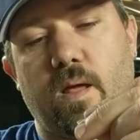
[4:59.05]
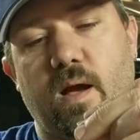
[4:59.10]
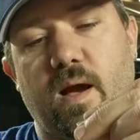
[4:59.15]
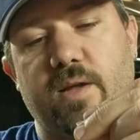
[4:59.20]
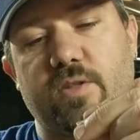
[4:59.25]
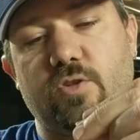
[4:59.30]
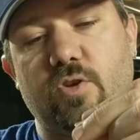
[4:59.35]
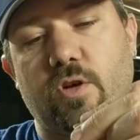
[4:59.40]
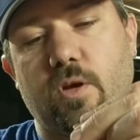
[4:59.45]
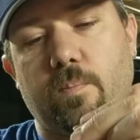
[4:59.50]
I
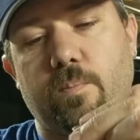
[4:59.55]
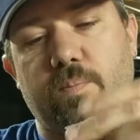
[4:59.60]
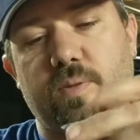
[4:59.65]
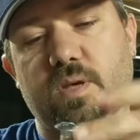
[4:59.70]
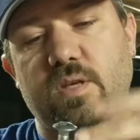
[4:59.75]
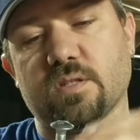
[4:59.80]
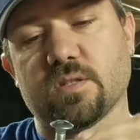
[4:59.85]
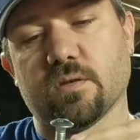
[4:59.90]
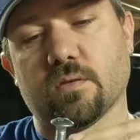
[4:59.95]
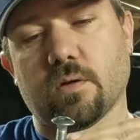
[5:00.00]
took
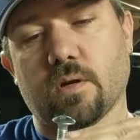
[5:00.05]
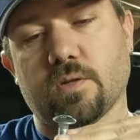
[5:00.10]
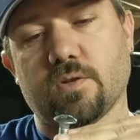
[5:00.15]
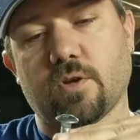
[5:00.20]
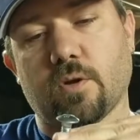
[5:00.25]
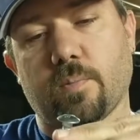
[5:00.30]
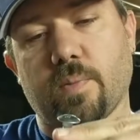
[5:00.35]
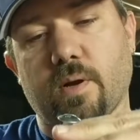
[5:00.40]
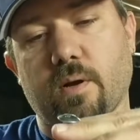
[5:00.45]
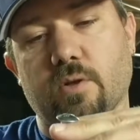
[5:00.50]

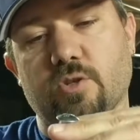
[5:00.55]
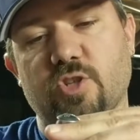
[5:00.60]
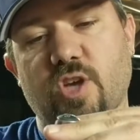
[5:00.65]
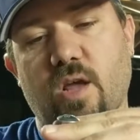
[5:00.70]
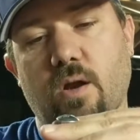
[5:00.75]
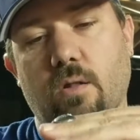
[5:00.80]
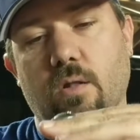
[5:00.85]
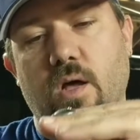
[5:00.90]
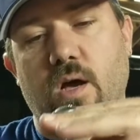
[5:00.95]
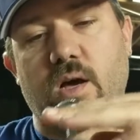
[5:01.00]
a pair of
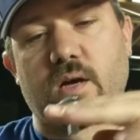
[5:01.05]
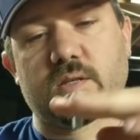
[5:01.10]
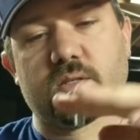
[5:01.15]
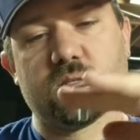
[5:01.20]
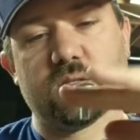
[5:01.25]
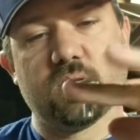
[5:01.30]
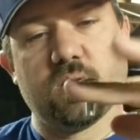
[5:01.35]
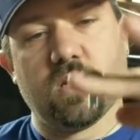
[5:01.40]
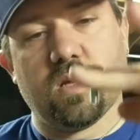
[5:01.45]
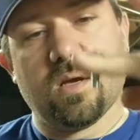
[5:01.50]
channel
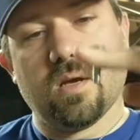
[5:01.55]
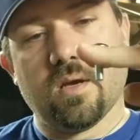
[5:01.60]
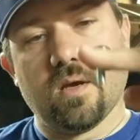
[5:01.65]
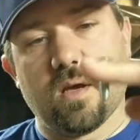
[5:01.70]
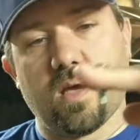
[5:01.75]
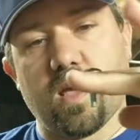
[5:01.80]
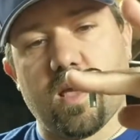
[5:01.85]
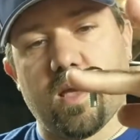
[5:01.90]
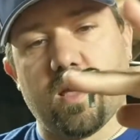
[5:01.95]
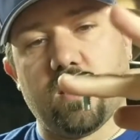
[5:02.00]
locks
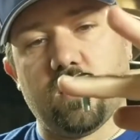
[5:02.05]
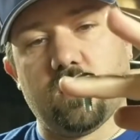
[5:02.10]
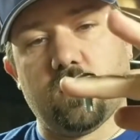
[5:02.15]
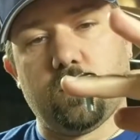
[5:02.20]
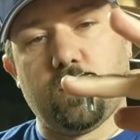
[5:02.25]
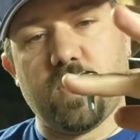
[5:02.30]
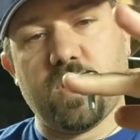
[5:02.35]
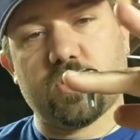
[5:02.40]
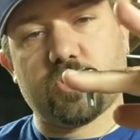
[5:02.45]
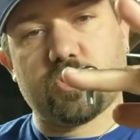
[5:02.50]
and
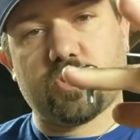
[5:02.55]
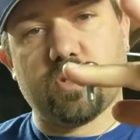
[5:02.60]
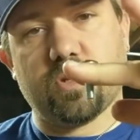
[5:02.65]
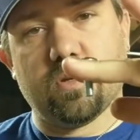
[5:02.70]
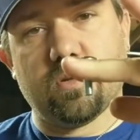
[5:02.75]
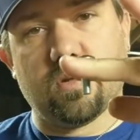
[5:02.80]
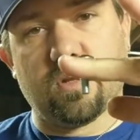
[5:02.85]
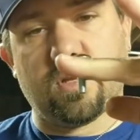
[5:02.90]
pinched the